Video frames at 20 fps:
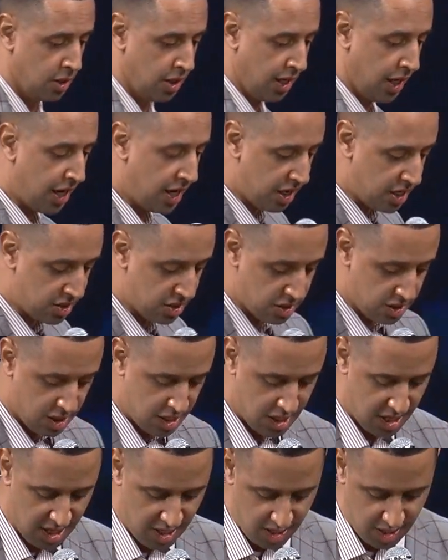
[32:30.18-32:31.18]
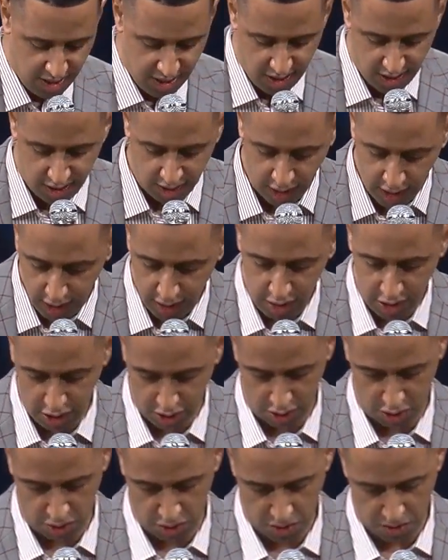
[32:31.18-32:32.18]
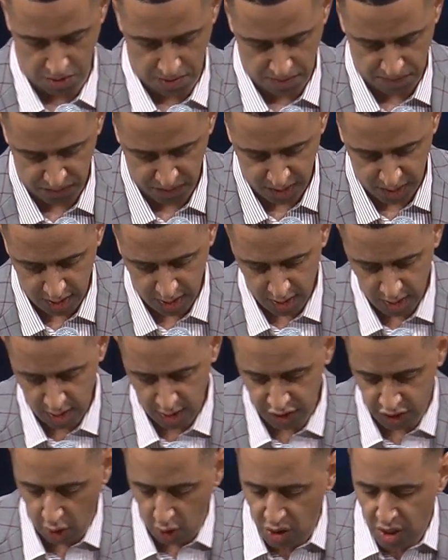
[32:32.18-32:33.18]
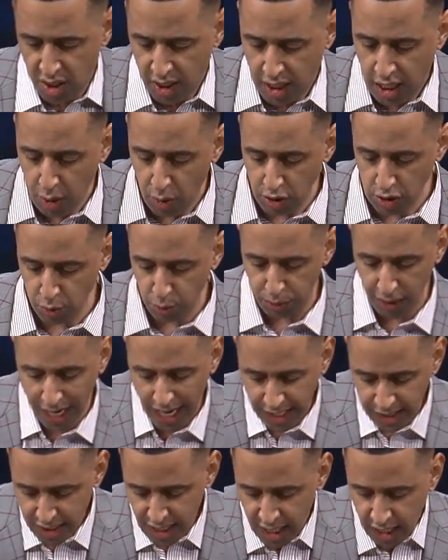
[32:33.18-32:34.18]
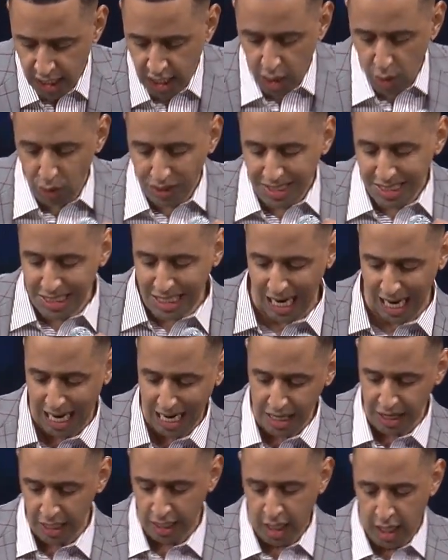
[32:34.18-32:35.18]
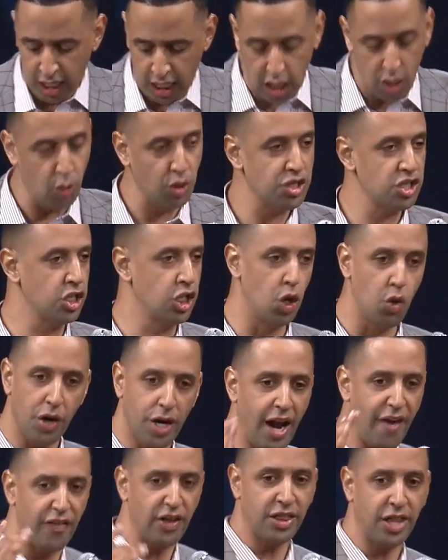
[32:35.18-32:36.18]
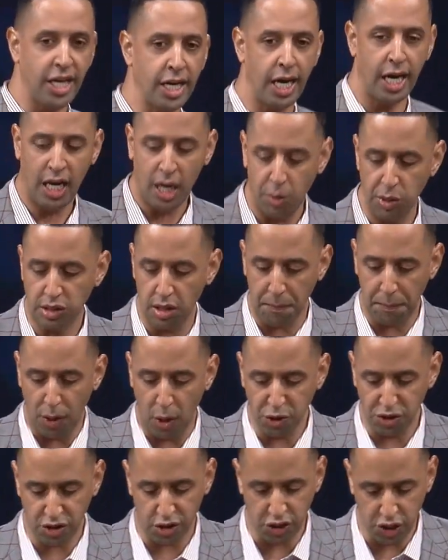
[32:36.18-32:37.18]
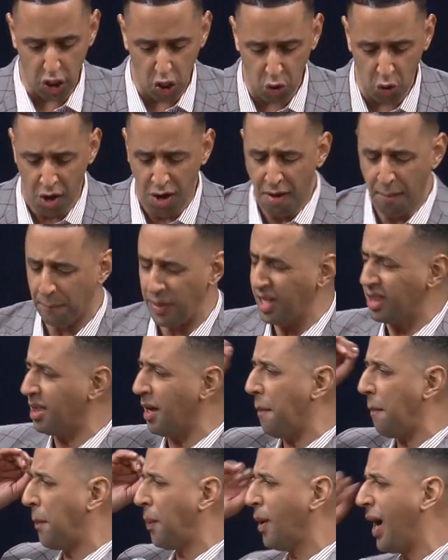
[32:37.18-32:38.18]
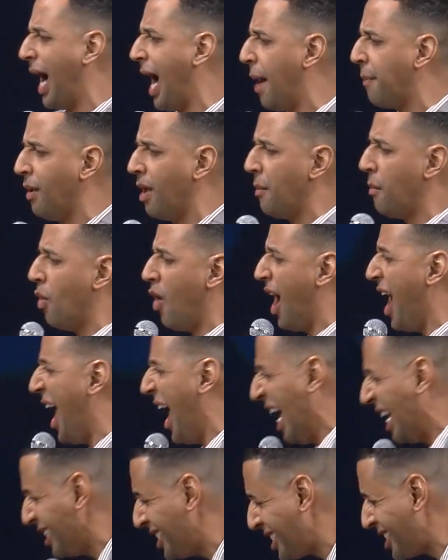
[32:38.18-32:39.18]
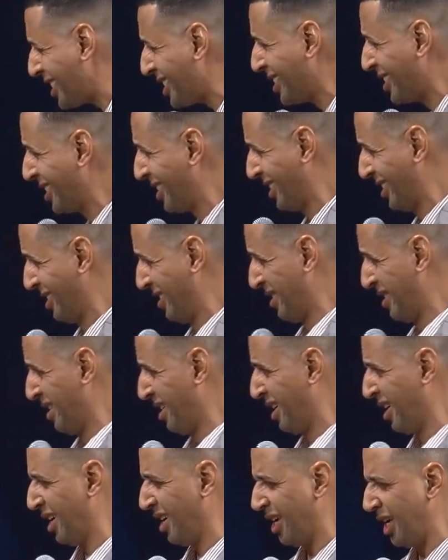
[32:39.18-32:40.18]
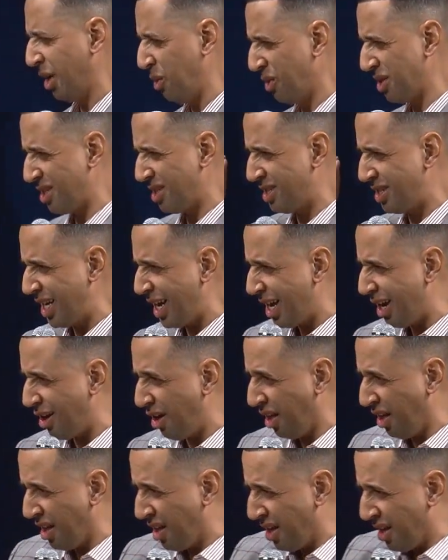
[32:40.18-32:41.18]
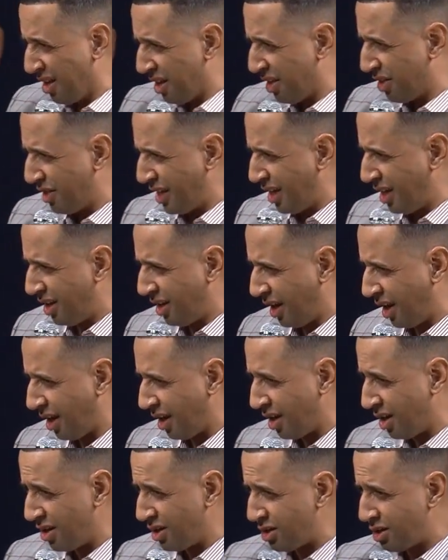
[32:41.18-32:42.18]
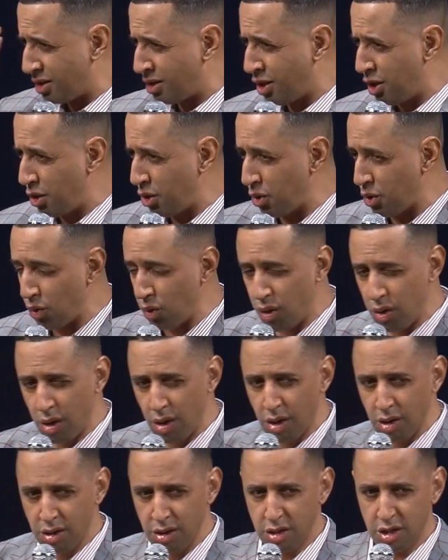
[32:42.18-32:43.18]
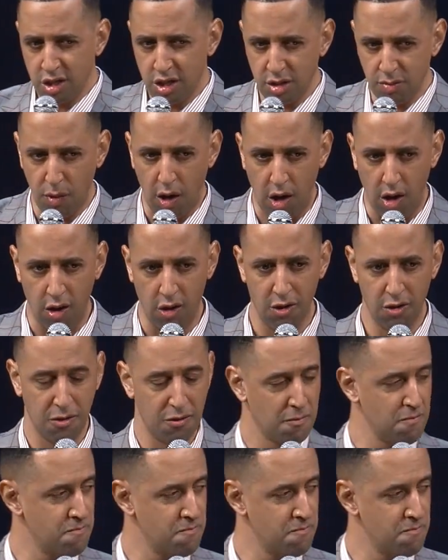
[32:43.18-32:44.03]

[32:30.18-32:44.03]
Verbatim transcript: It is in you. So he was blessed. He was tithing. He was doing everything that he was supposed to do. But the problem was he was still thinking too small.